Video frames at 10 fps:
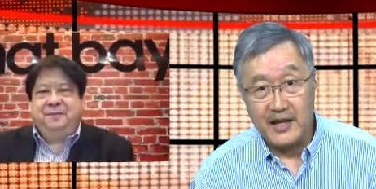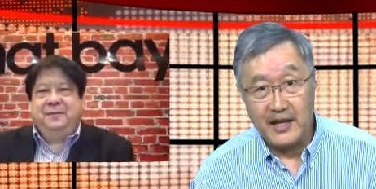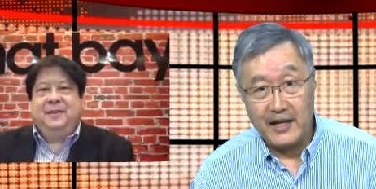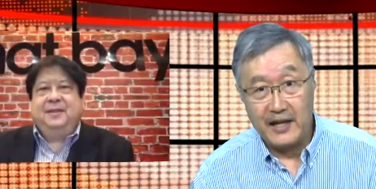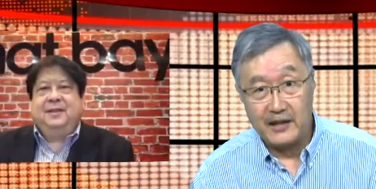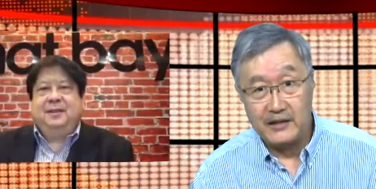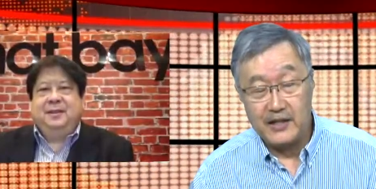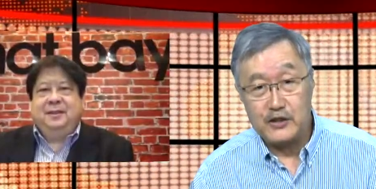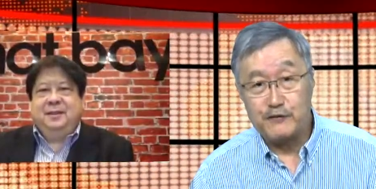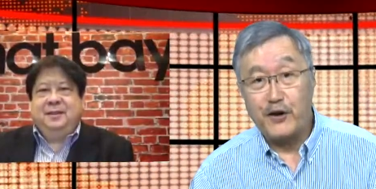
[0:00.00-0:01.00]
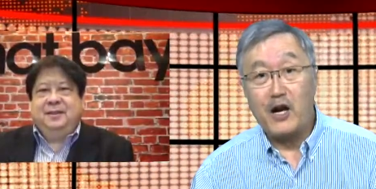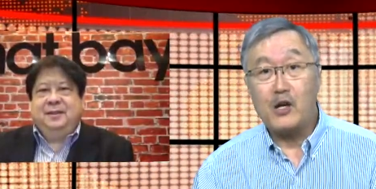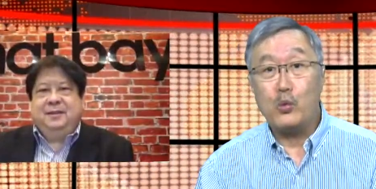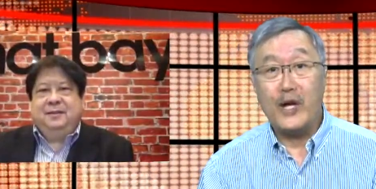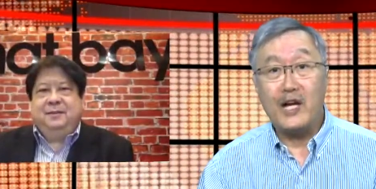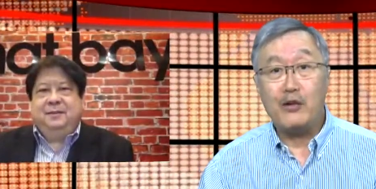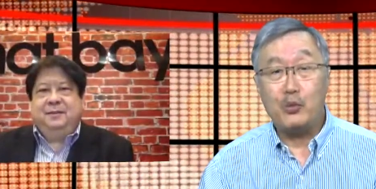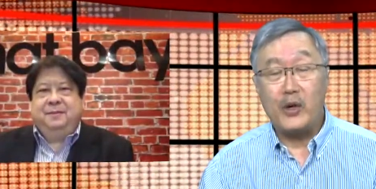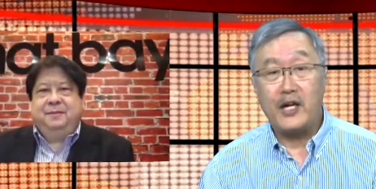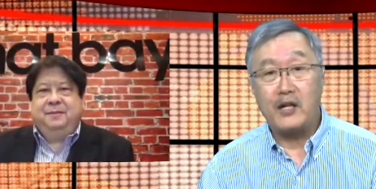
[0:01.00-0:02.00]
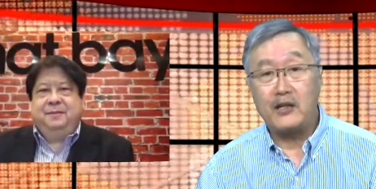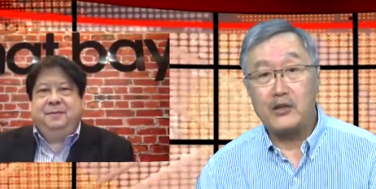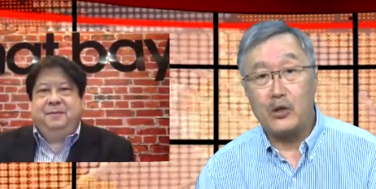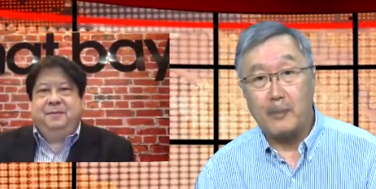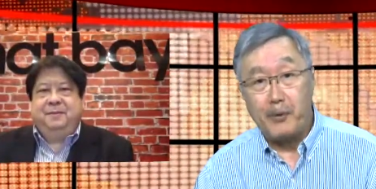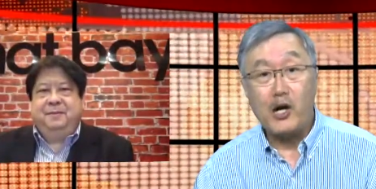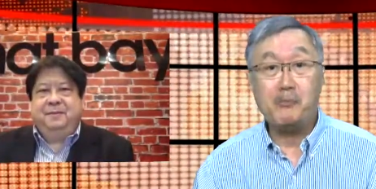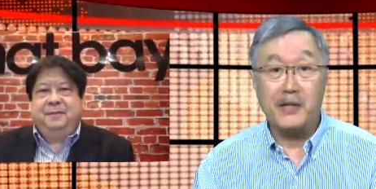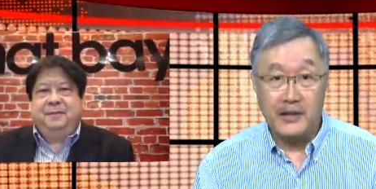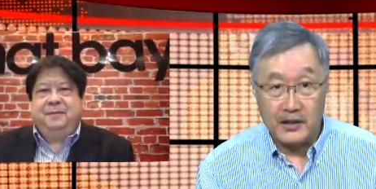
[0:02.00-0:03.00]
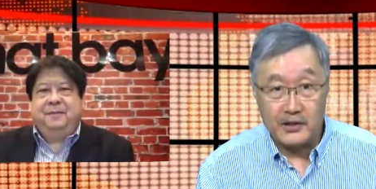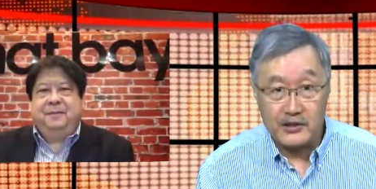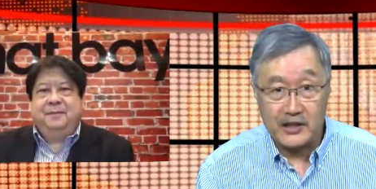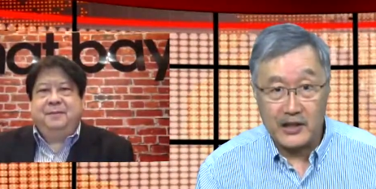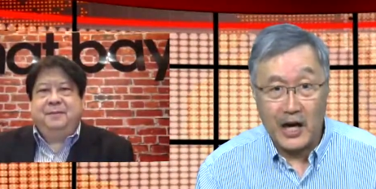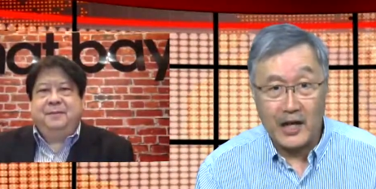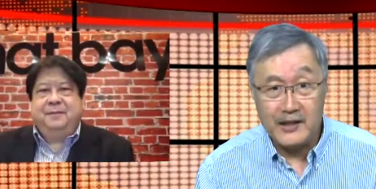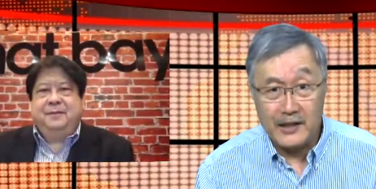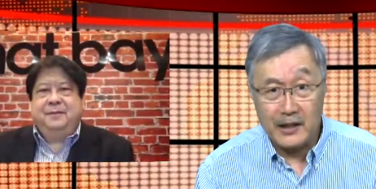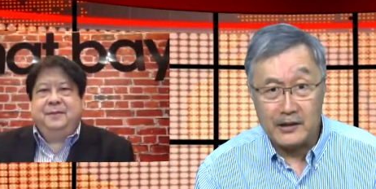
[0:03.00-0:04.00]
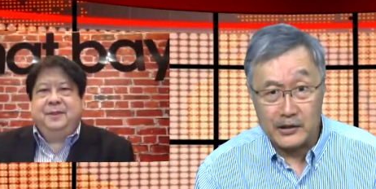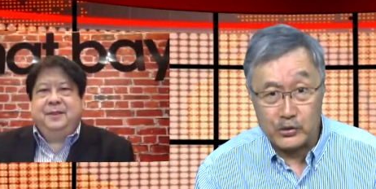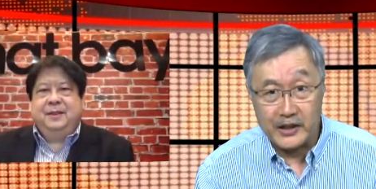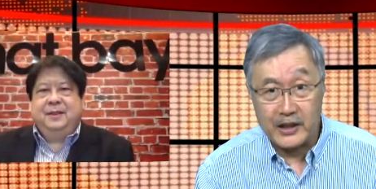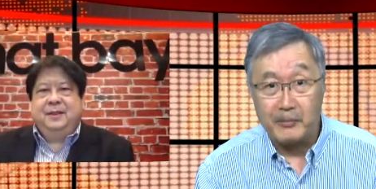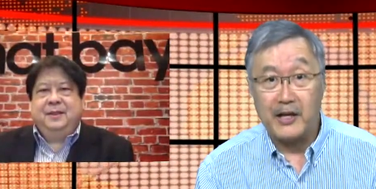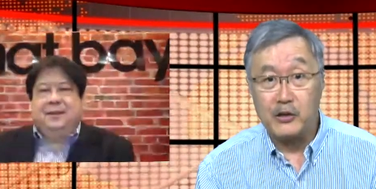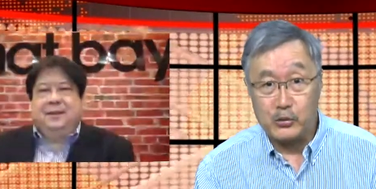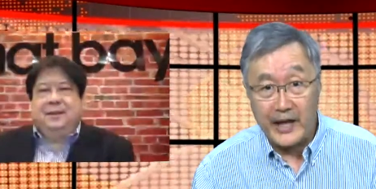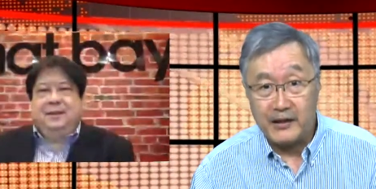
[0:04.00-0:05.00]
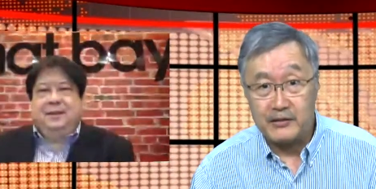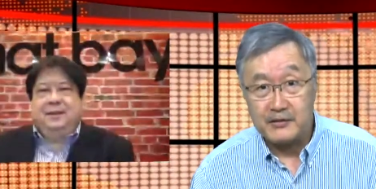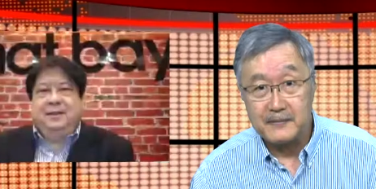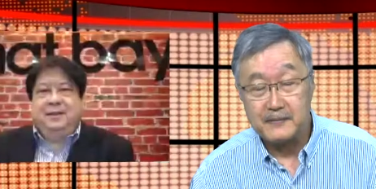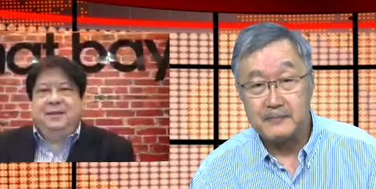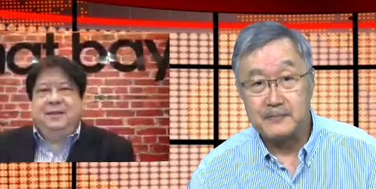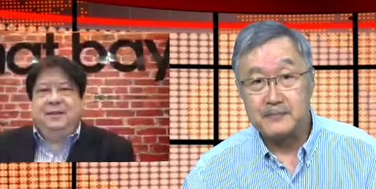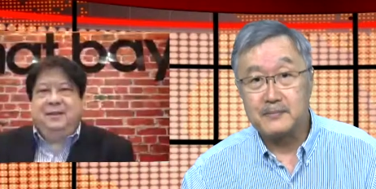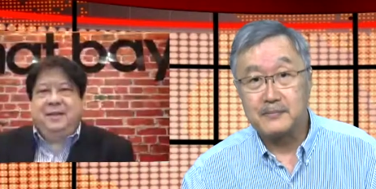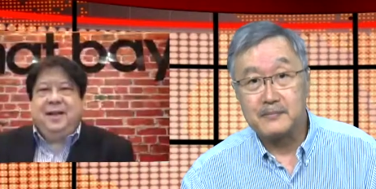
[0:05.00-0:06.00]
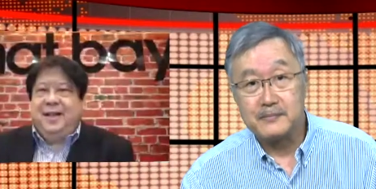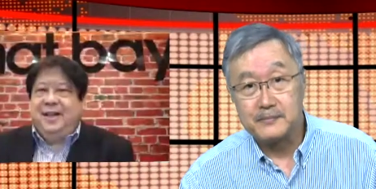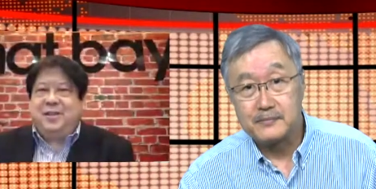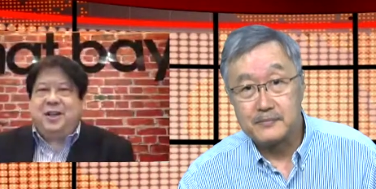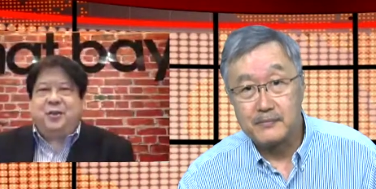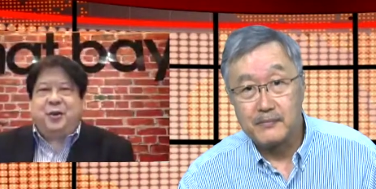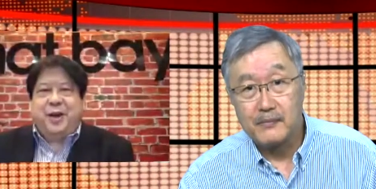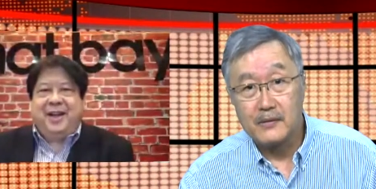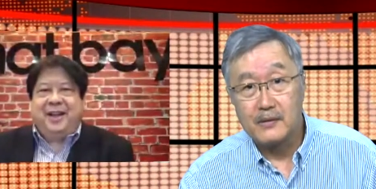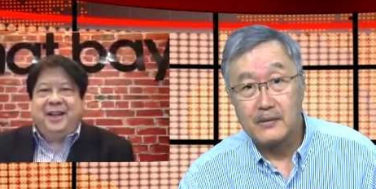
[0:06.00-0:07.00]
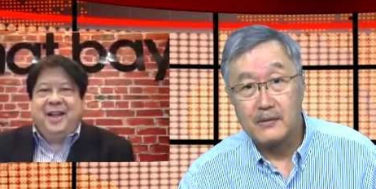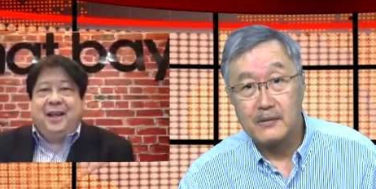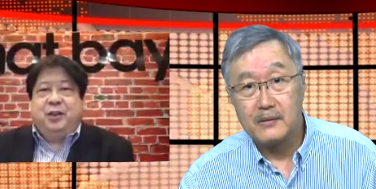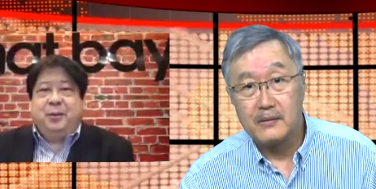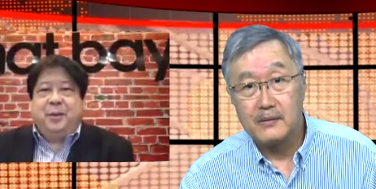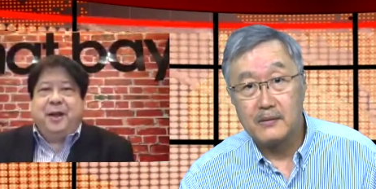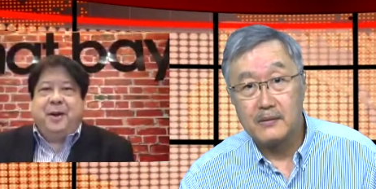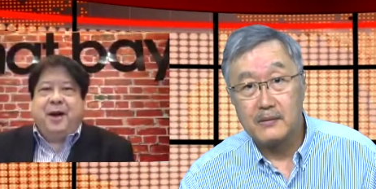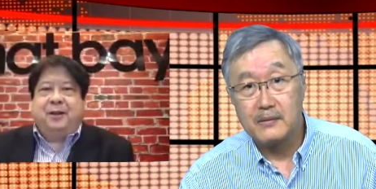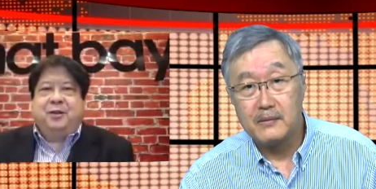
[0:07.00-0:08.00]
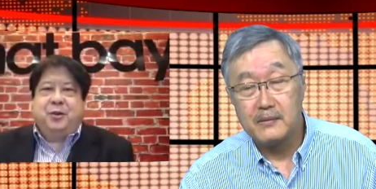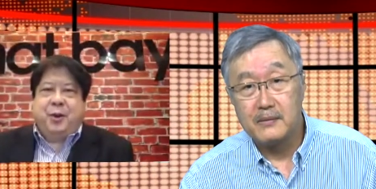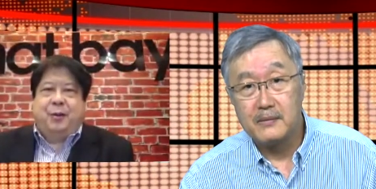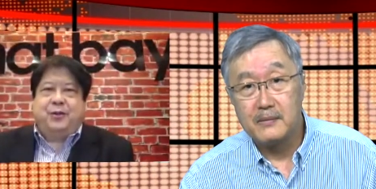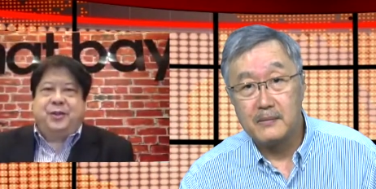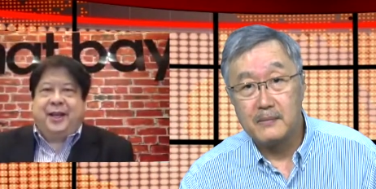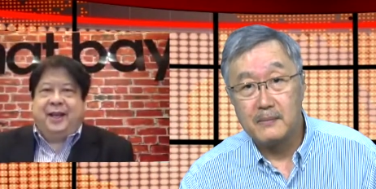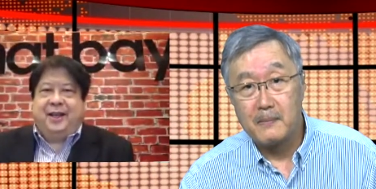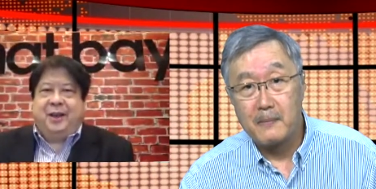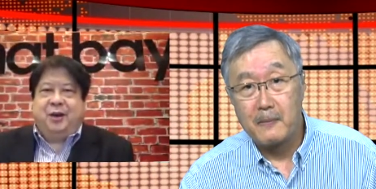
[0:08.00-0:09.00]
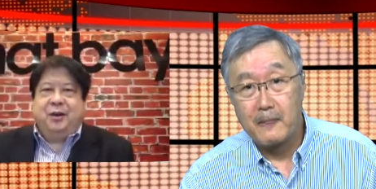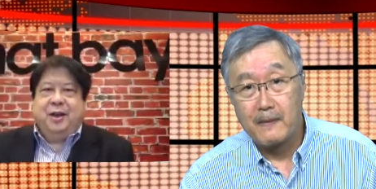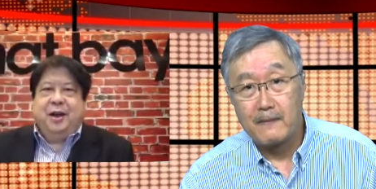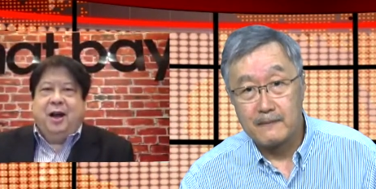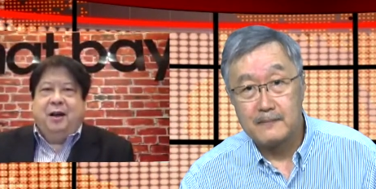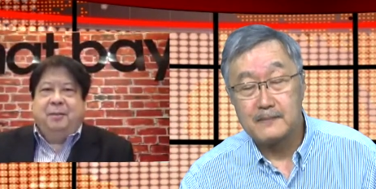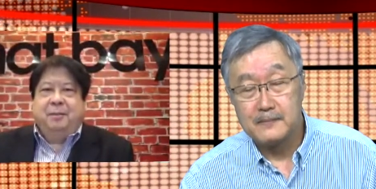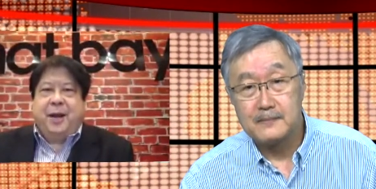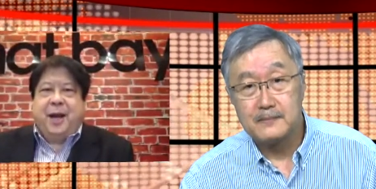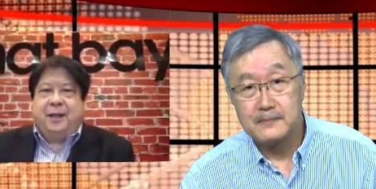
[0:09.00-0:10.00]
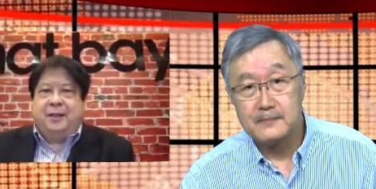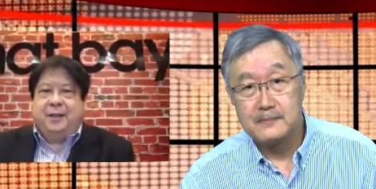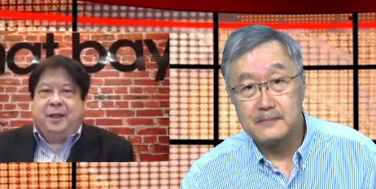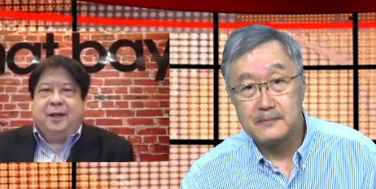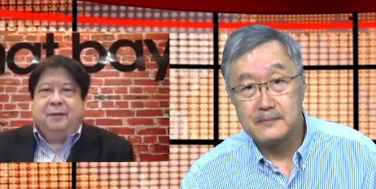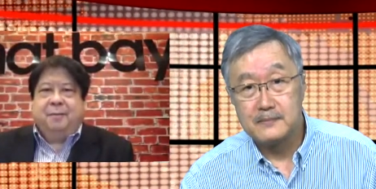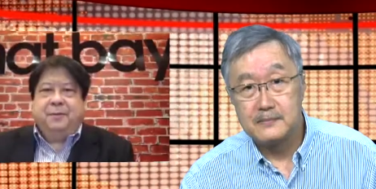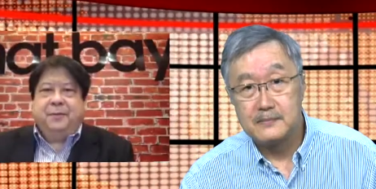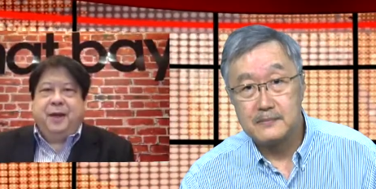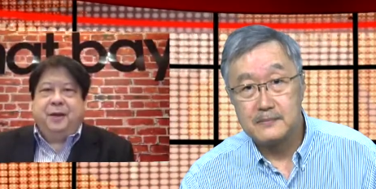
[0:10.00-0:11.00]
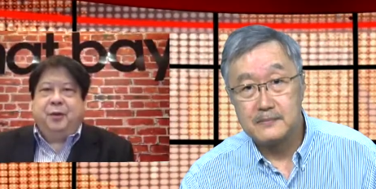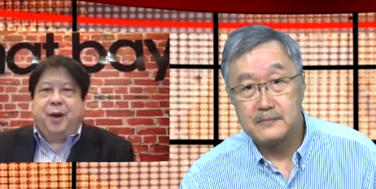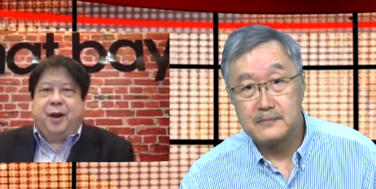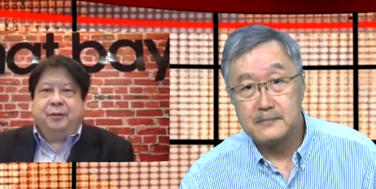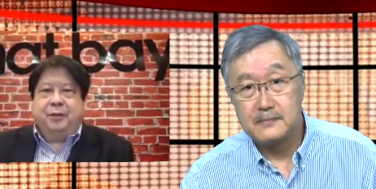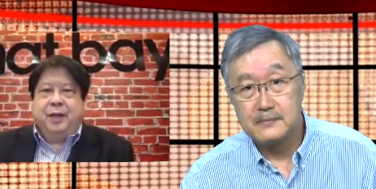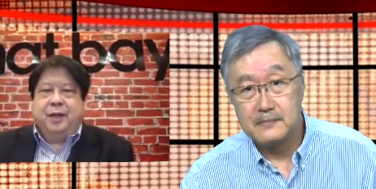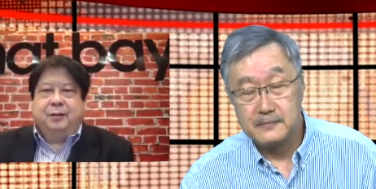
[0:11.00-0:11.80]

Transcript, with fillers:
Speaker 1: and it's far away where your apartment is in the Haidian District, am I correct?
Speaker 2: Yes, that's correct, Ray. It took me about two hours to get here um, by the um, underground uh,